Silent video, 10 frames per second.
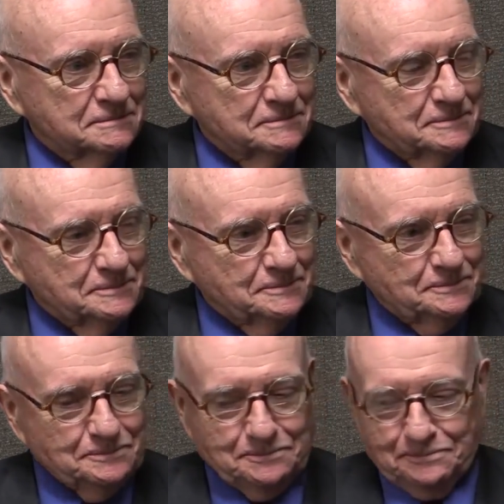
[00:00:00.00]
Well,
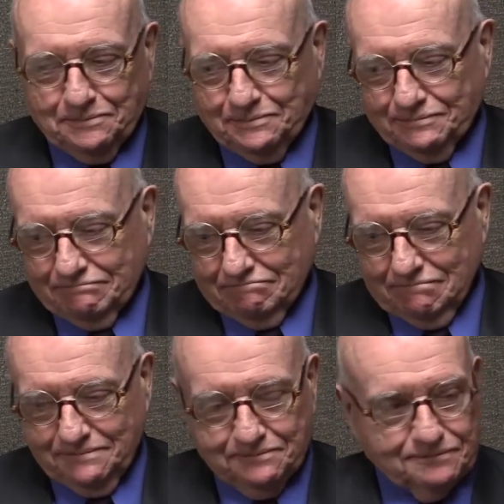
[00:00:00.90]
what do you
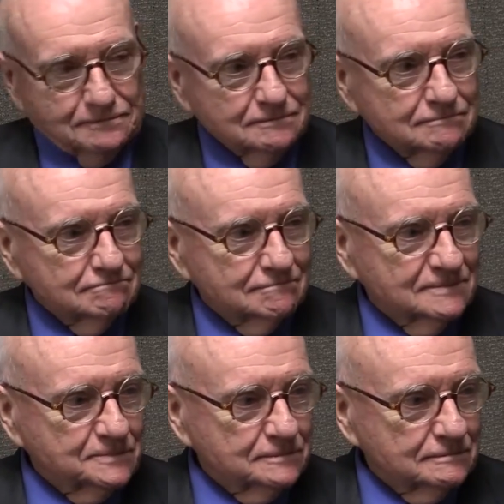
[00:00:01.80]
see as
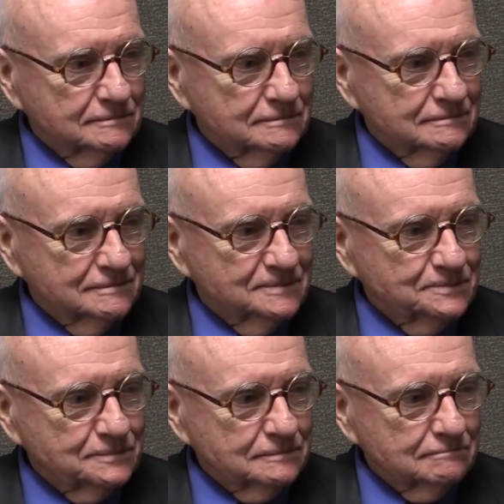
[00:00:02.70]
when
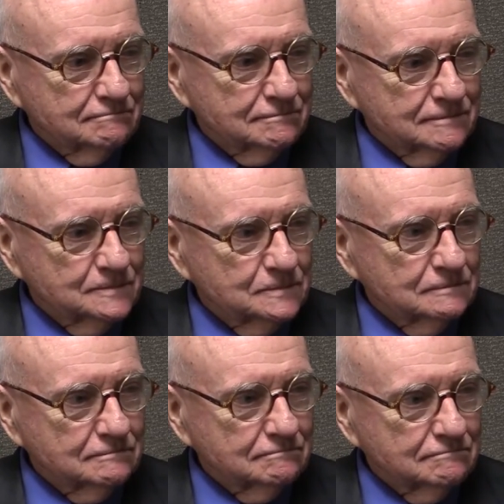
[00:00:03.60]
I think
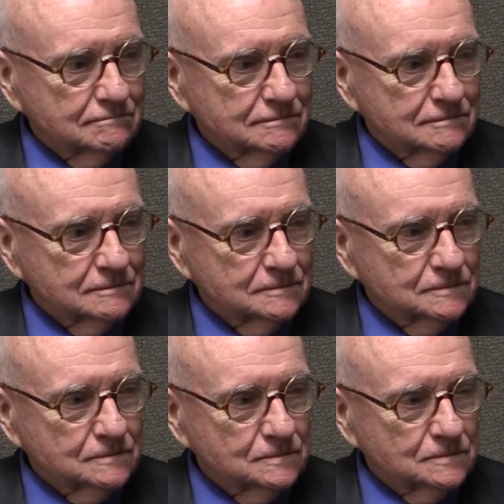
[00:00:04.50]
about, one of the
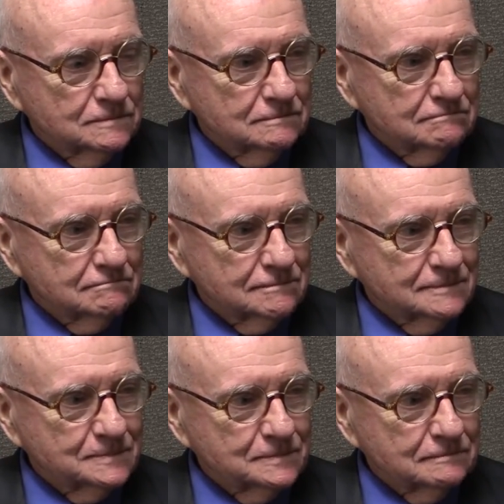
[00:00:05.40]
things I like about
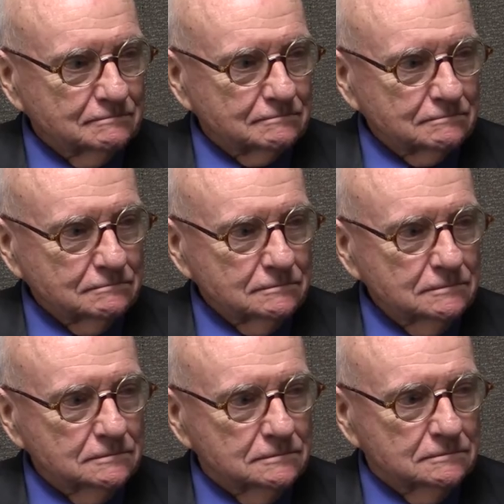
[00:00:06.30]
Carlisle
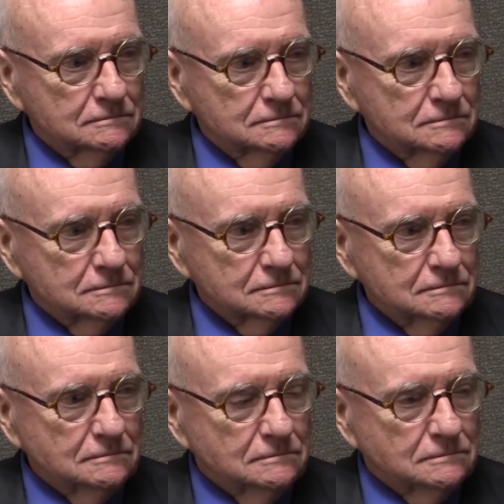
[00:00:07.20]
is
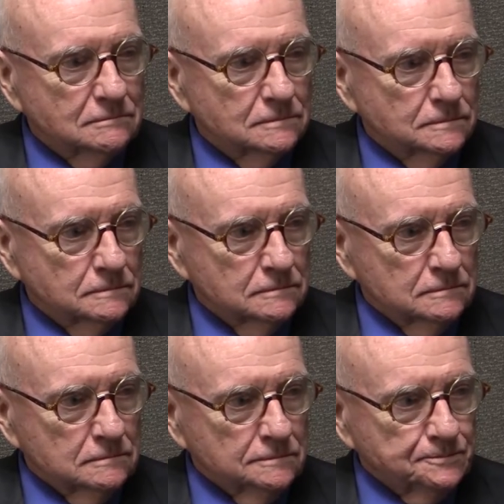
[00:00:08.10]
when you're stopped at a
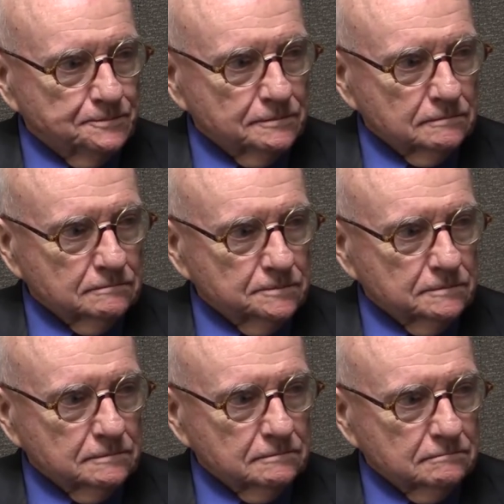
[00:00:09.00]
stoplight, you're always
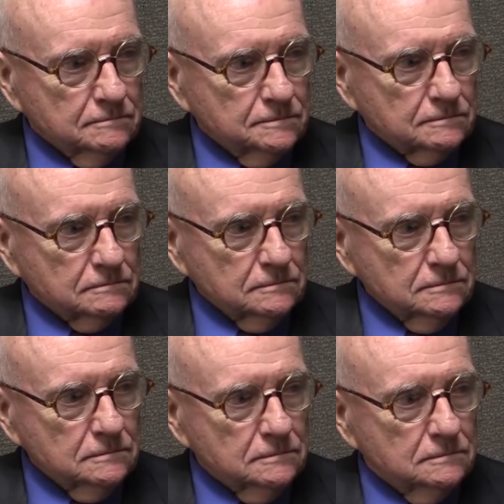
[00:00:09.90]
seeing
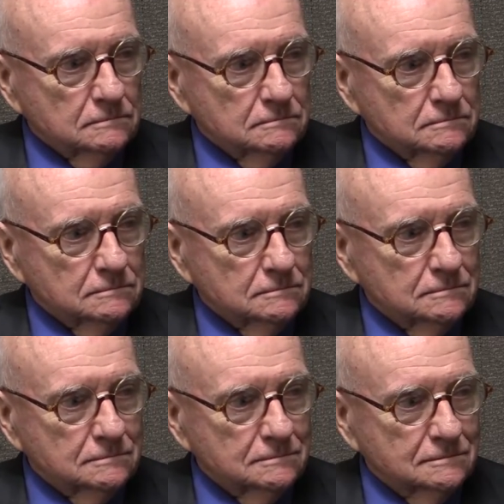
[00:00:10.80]
interesting architecture
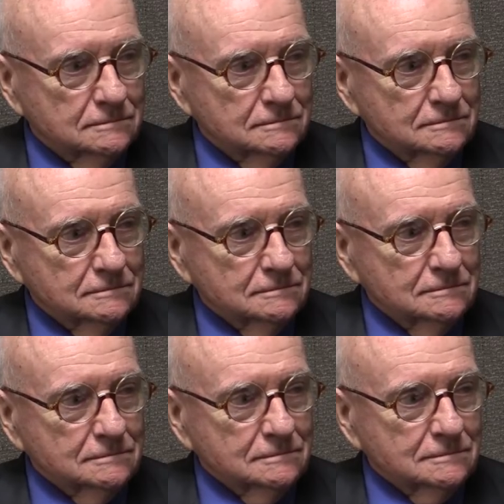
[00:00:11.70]
almost any
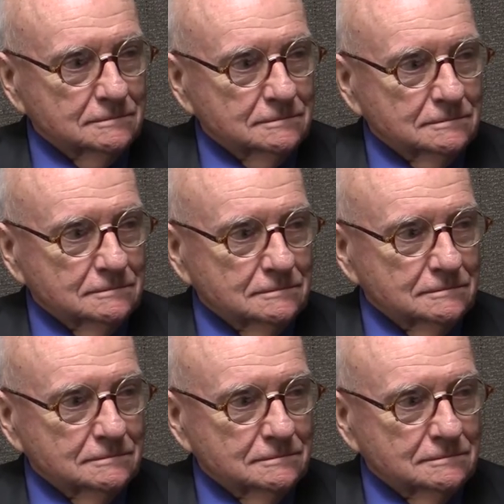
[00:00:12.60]
corner that you're
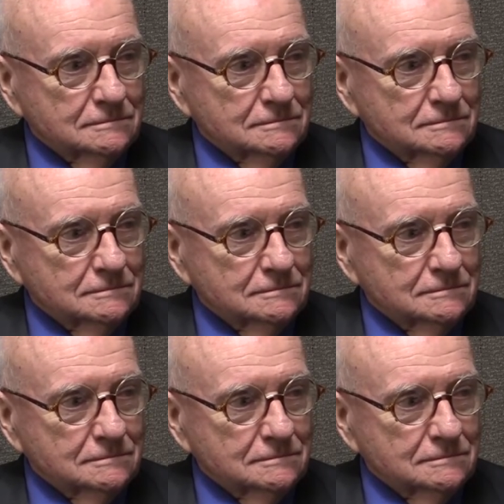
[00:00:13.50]
on.